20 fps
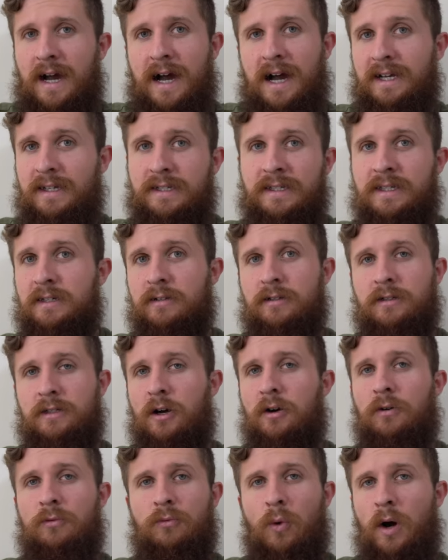I still
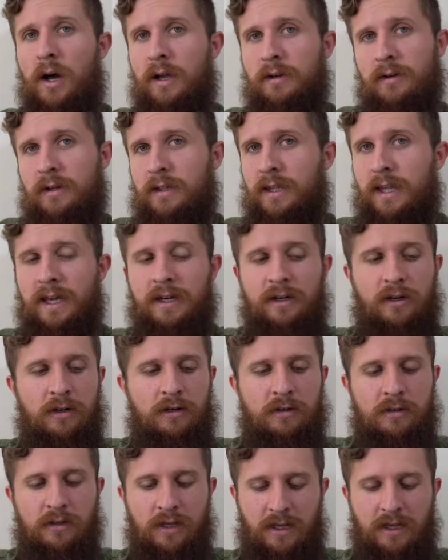don't want a
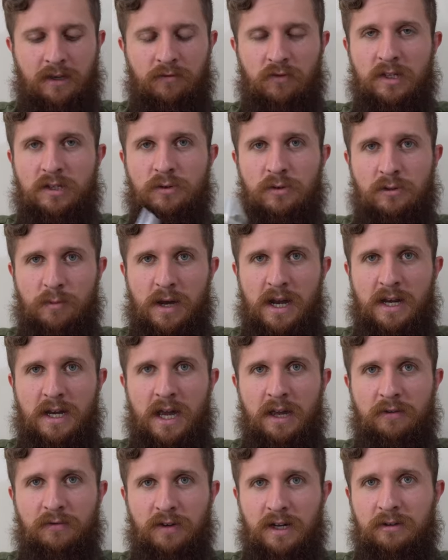lanyard. Like if this was my
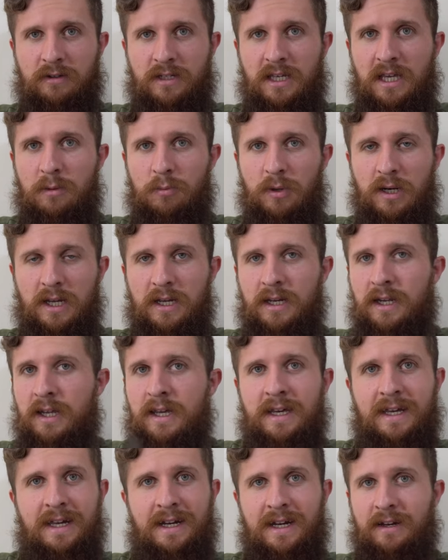knife and I was keeping it
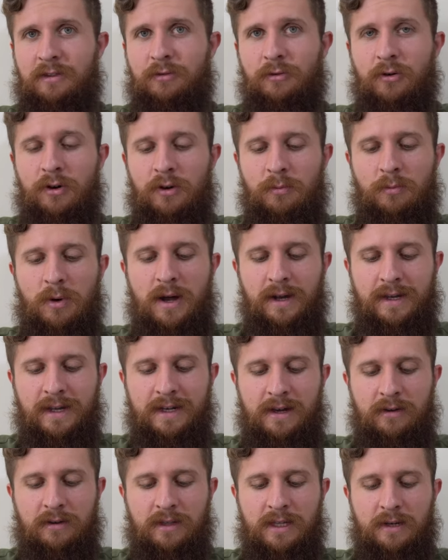and I'd throw it in
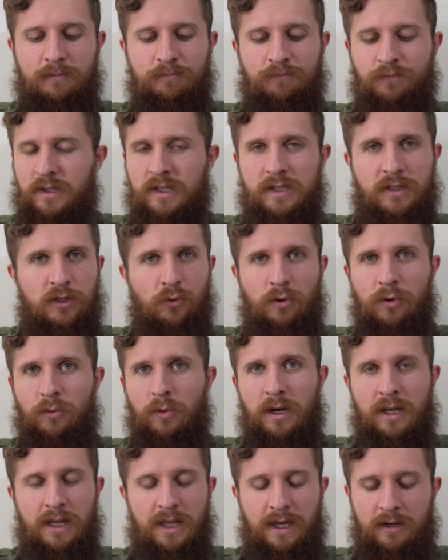pocket now and then, still
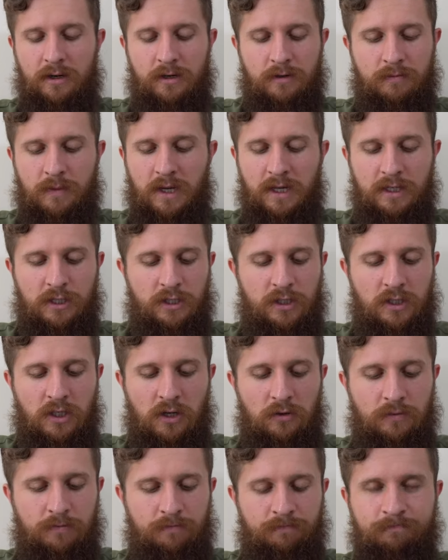wouldn't want a lanyard. I just
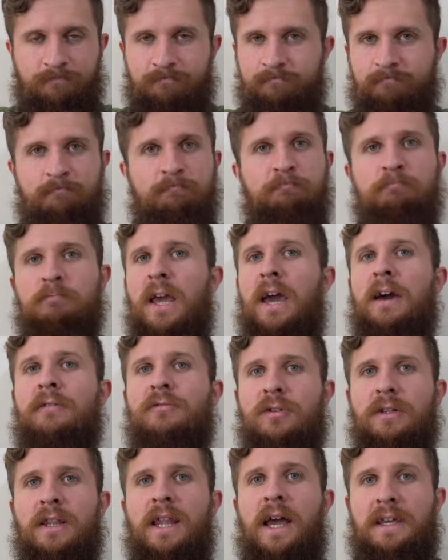don't
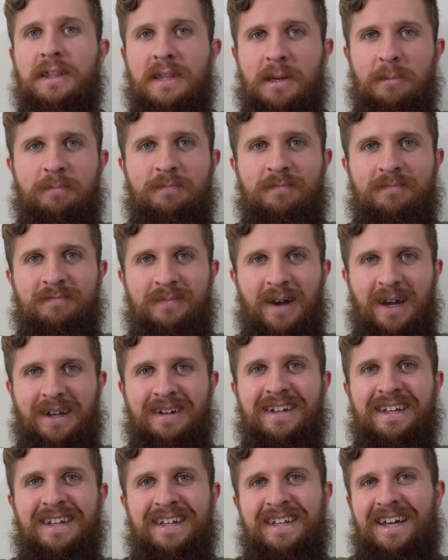ever like them.
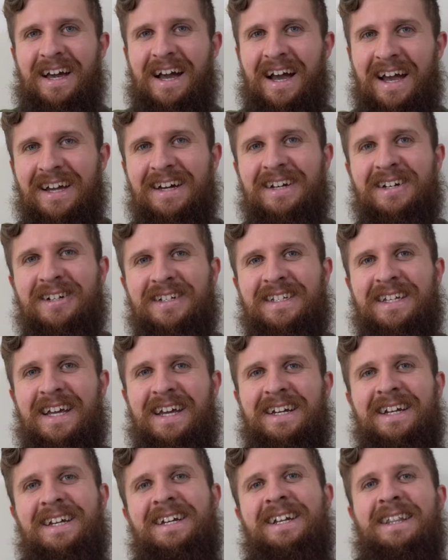But I
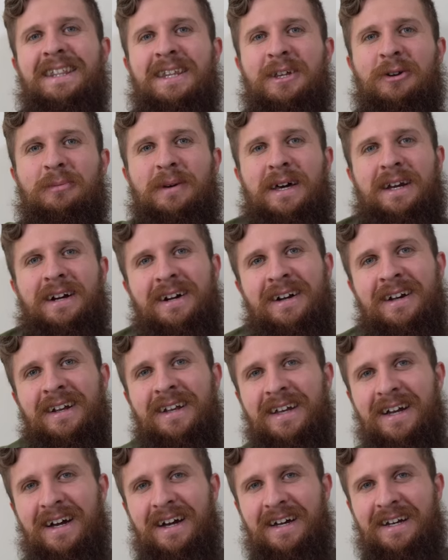understand it a little better
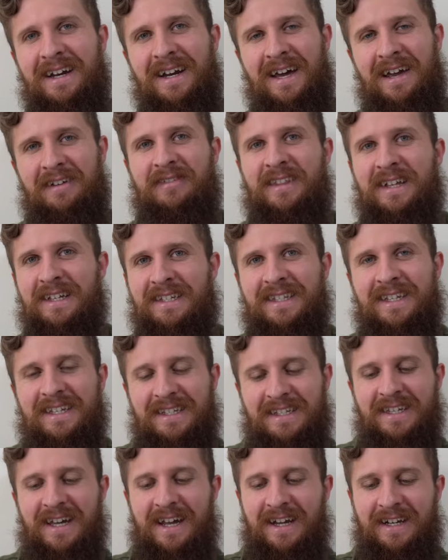on a knife that's
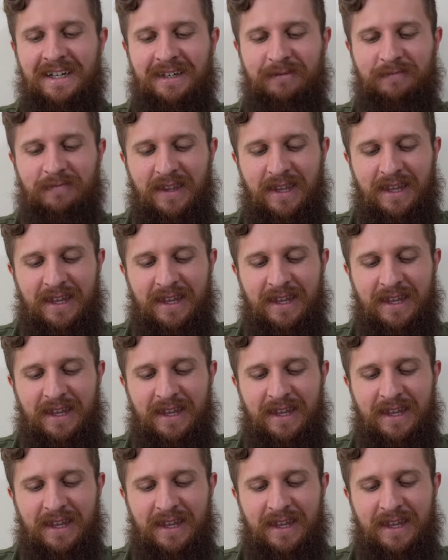this tiny.